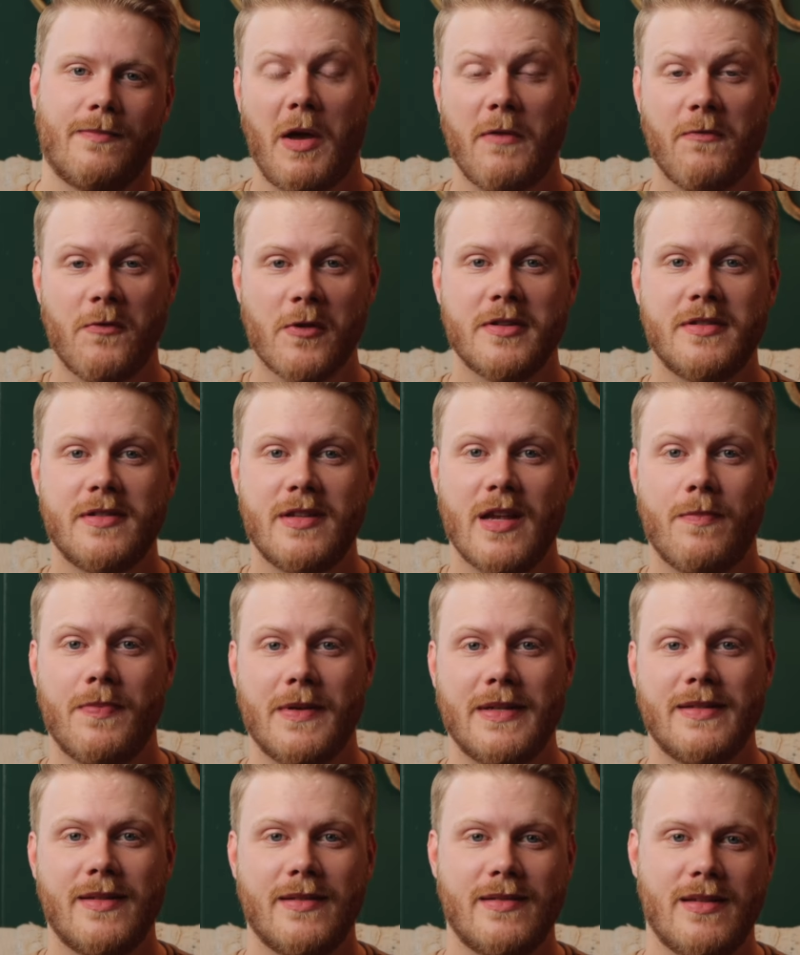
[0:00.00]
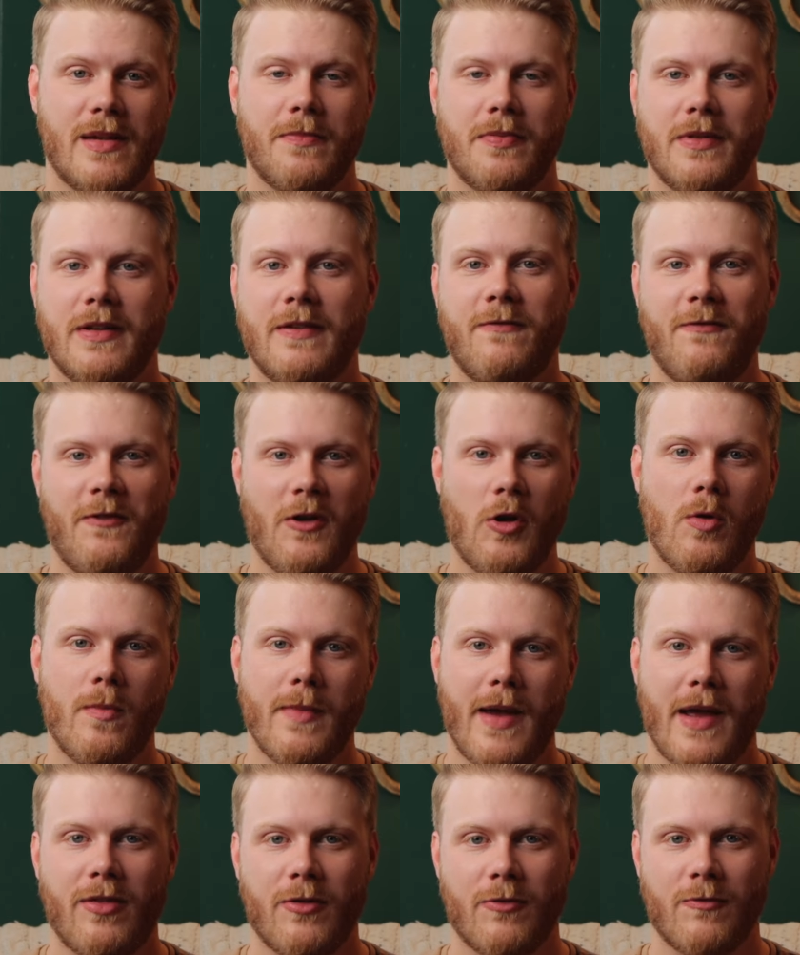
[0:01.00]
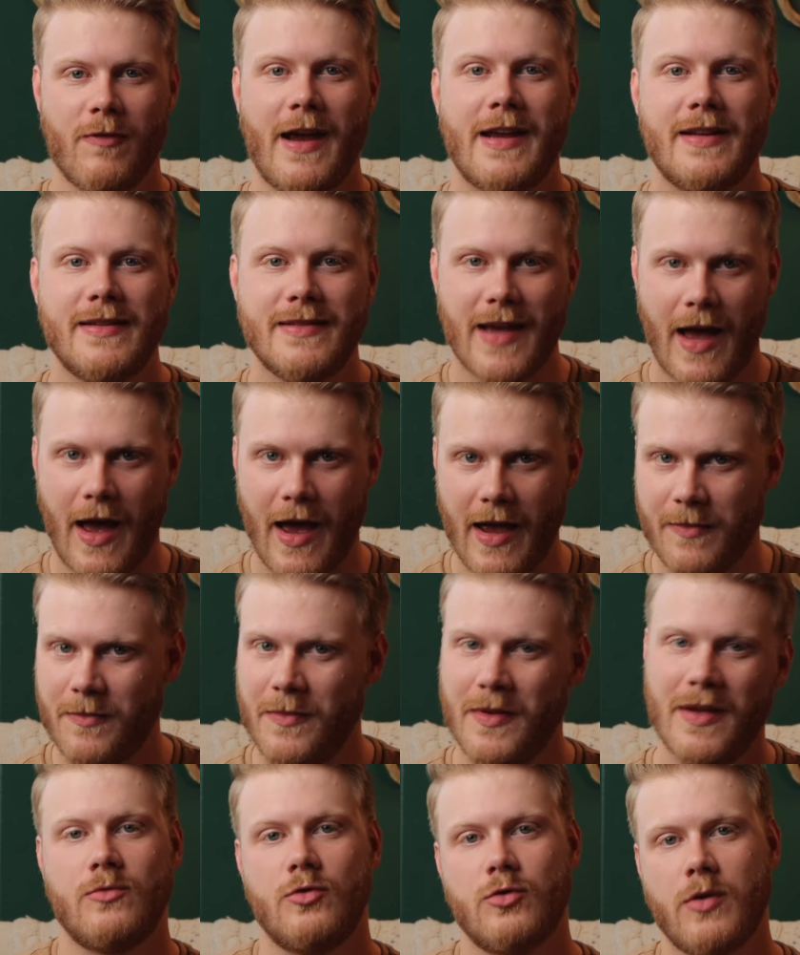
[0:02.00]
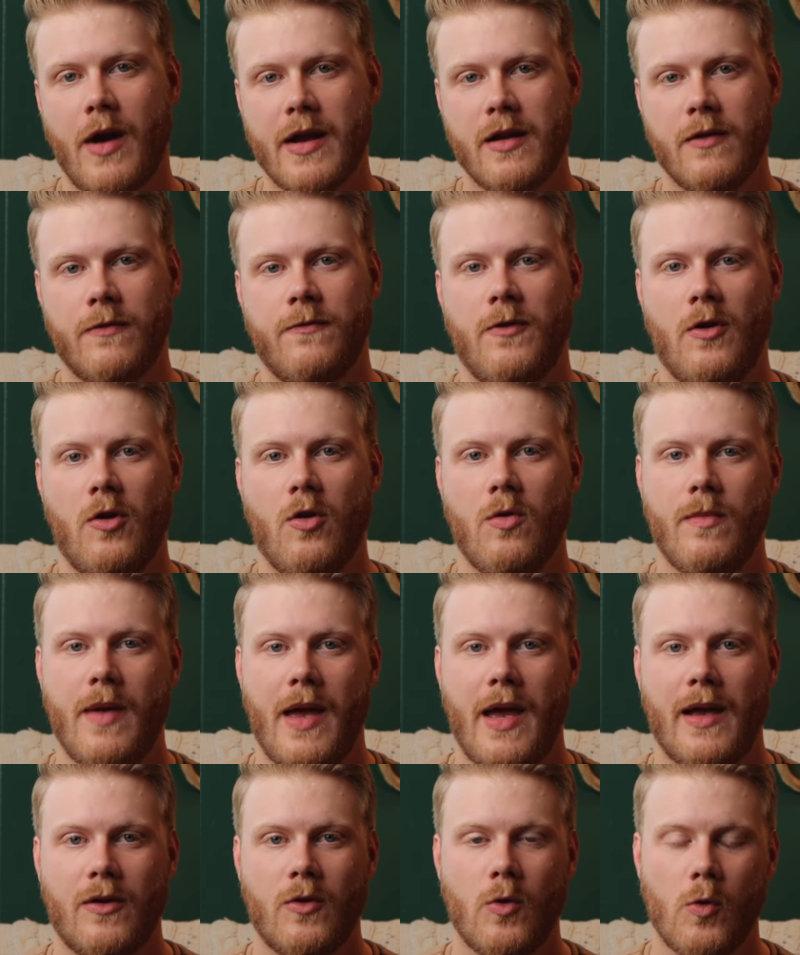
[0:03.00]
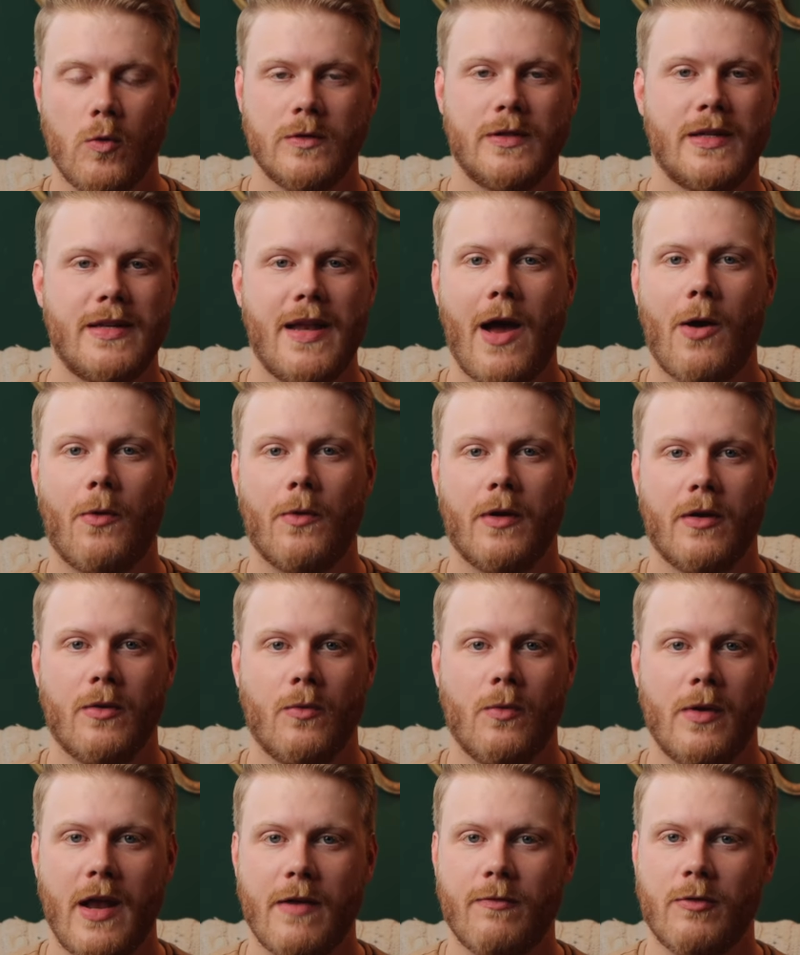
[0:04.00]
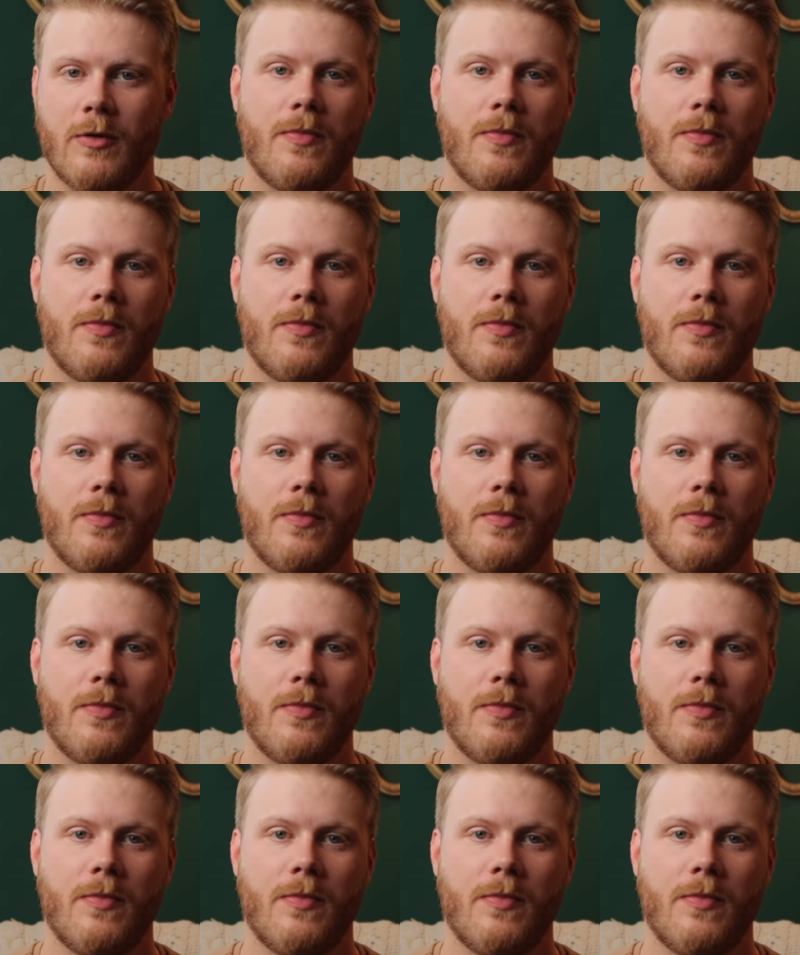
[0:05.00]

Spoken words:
My first tip is to simply film at the right time. Try to film at golden hour whenever